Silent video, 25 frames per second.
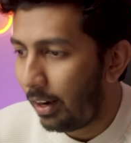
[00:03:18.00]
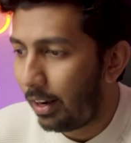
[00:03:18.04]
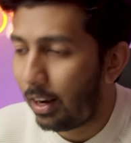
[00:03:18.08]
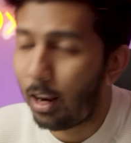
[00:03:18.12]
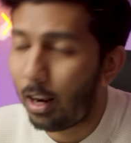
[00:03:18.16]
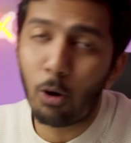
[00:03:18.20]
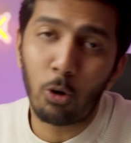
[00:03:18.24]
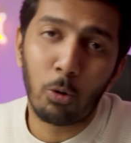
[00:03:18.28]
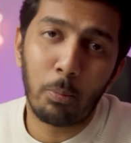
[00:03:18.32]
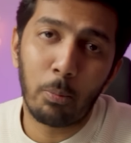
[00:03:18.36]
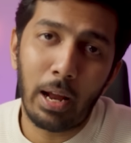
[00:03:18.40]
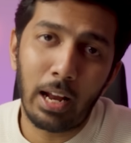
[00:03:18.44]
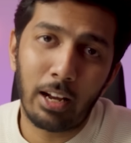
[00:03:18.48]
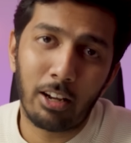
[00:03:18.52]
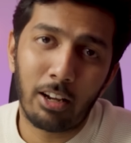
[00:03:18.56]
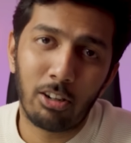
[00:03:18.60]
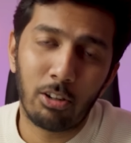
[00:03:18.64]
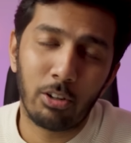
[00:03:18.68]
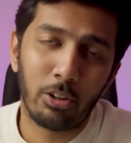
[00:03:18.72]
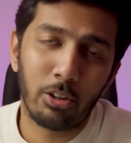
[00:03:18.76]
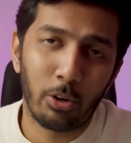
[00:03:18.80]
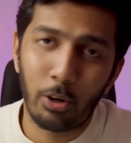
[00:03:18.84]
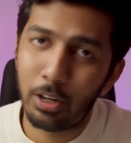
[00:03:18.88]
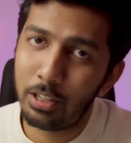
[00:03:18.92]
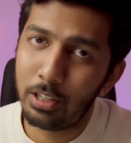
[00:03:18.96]
Loud
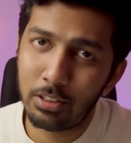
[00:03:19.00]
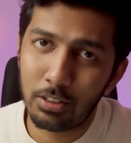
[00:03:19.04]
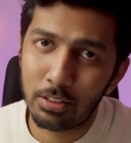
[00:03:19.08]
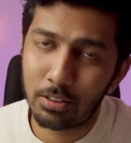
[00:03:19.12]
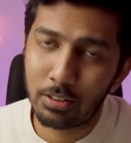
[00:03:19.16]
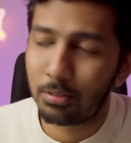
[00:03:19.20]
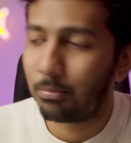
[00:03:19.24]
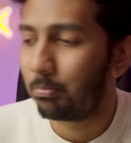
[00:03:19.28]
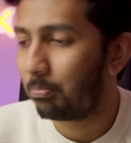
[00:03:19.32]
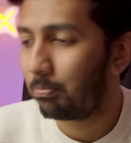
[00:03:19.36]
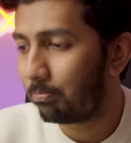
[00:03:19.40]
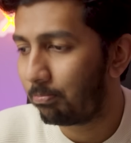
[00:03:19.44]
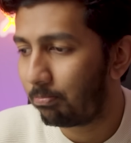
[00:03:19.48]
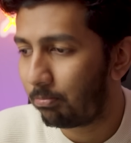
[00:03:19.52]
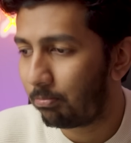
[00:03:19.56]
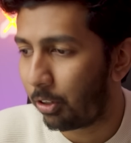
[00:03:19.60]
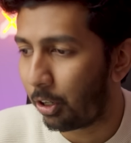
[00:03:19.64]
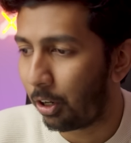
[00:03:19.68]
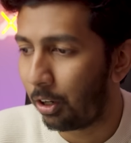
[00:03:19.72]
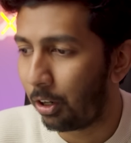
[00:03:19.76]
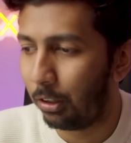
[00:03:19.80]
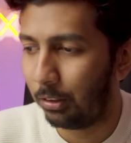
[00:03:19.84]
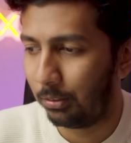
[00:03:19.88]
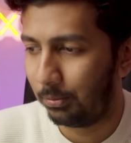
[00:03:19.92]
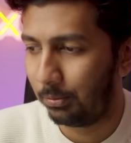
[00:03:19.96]
background noises, the